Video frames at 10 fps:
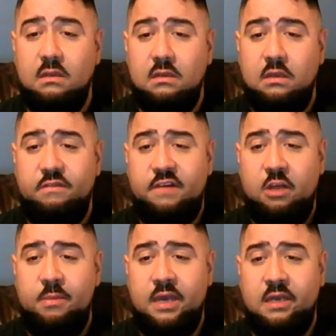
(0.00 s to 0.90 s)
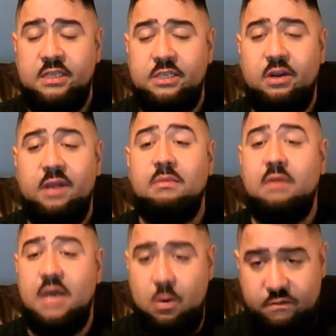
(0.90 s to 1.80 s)
You follow me on Instagram,
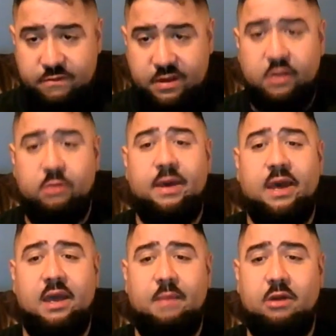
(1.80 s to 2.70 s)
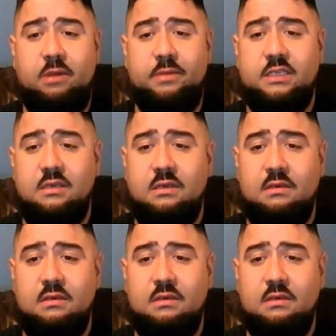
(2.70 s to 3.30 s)
I will follow you back. I promise.